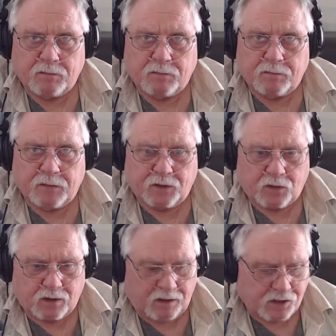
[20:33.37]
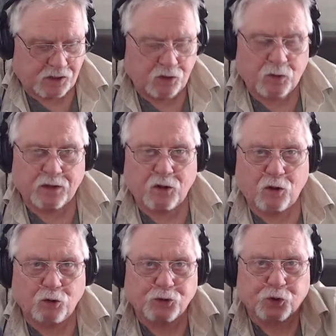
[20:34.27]
You want to listen? You want to know the
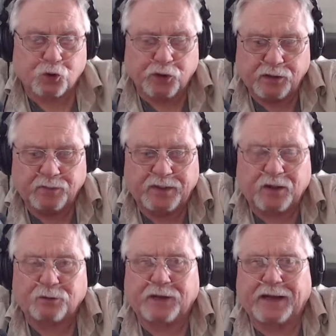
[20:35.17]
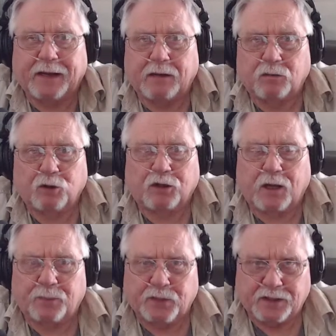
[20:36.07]
whole story the other day? Look it
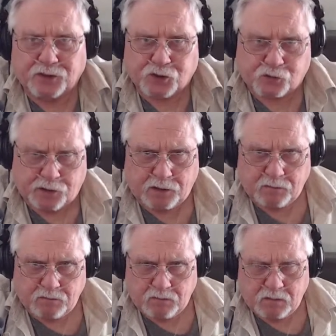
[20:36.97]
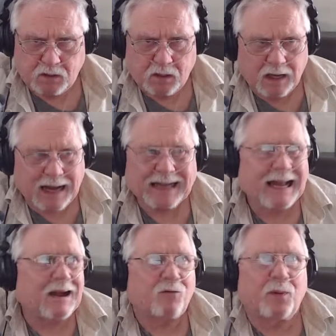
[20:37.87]
up in the history. I
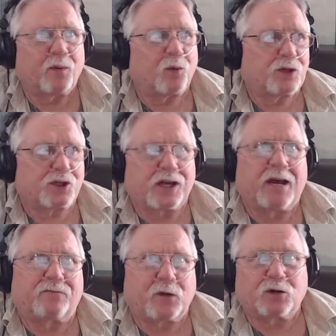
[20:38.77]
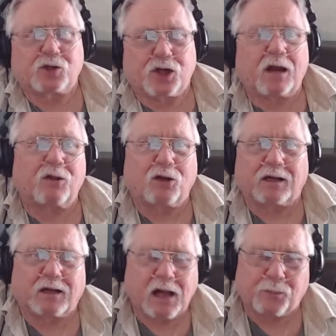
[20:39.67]
can't remember which day, folks. You got to look at
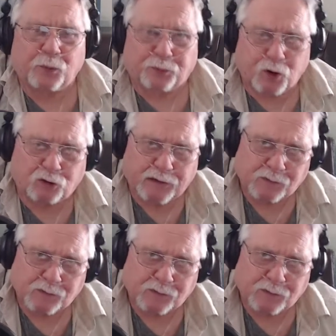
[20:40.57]
a couple programs,